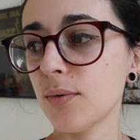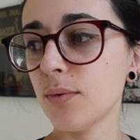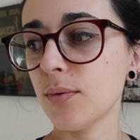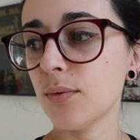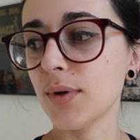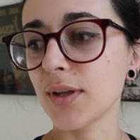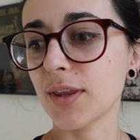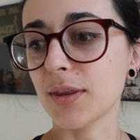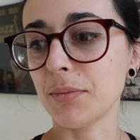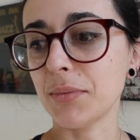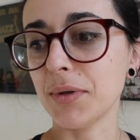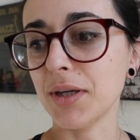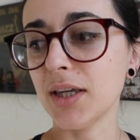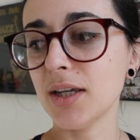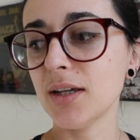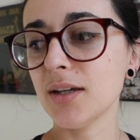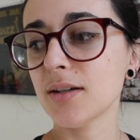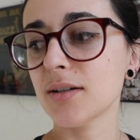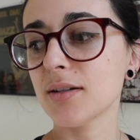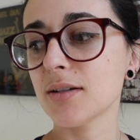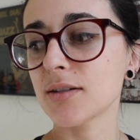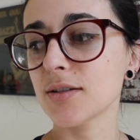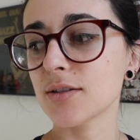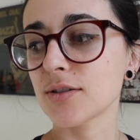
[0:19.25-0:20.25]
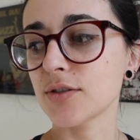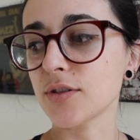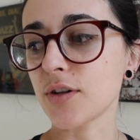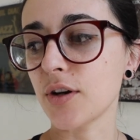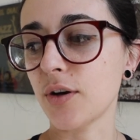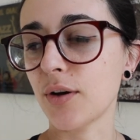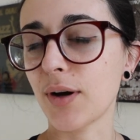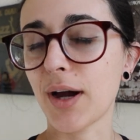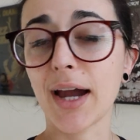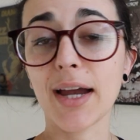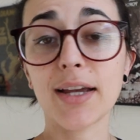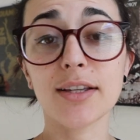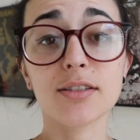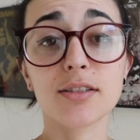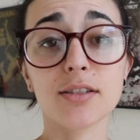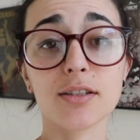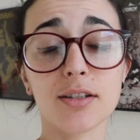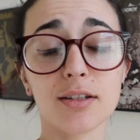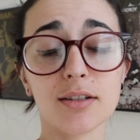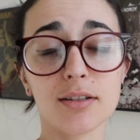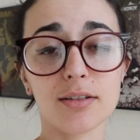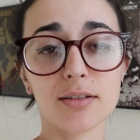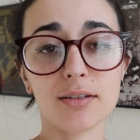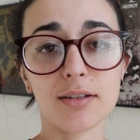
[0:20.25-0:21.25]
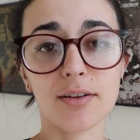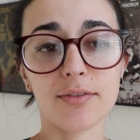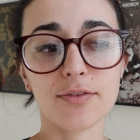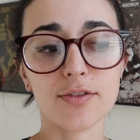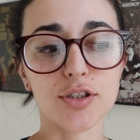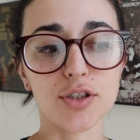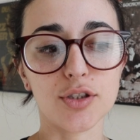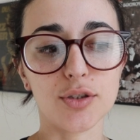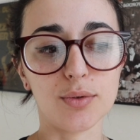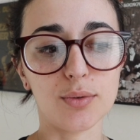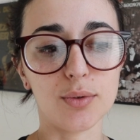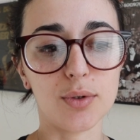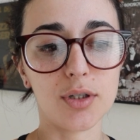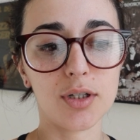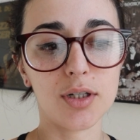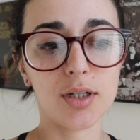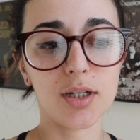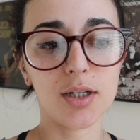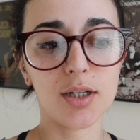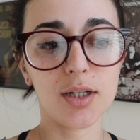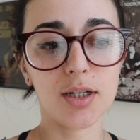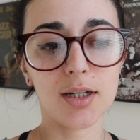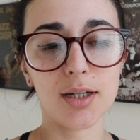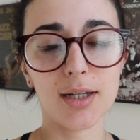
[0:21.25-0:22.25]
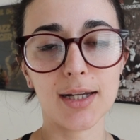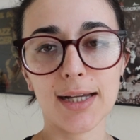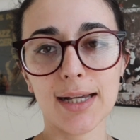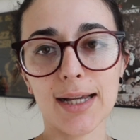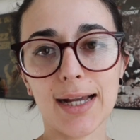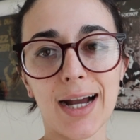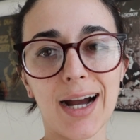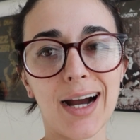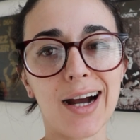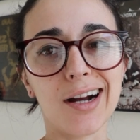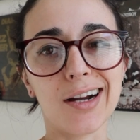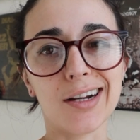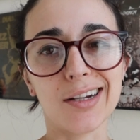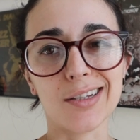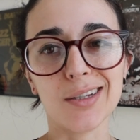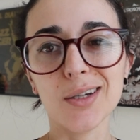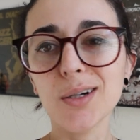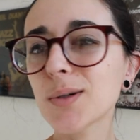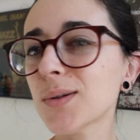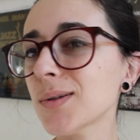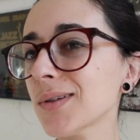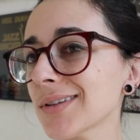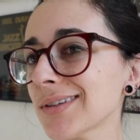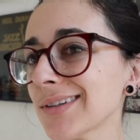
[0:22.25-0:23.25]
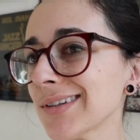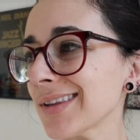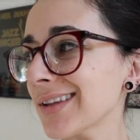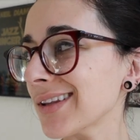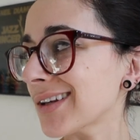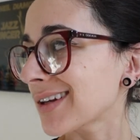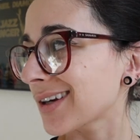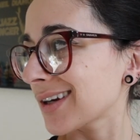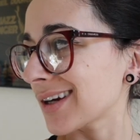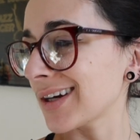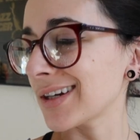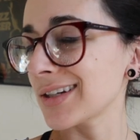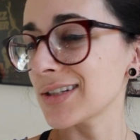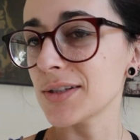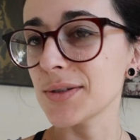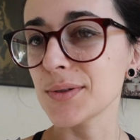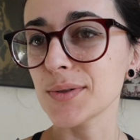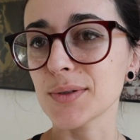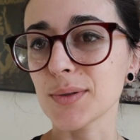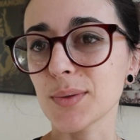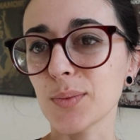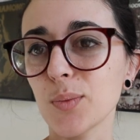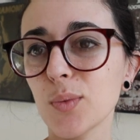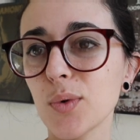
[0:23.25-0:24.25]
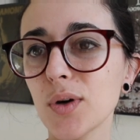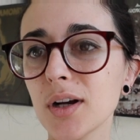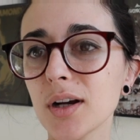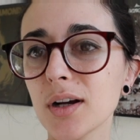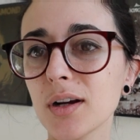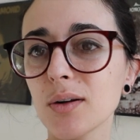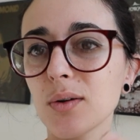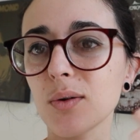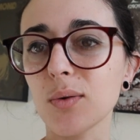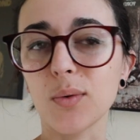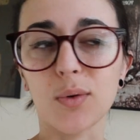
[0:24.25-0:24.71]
with me. So I still have to do cardio, and then I gotta do some work.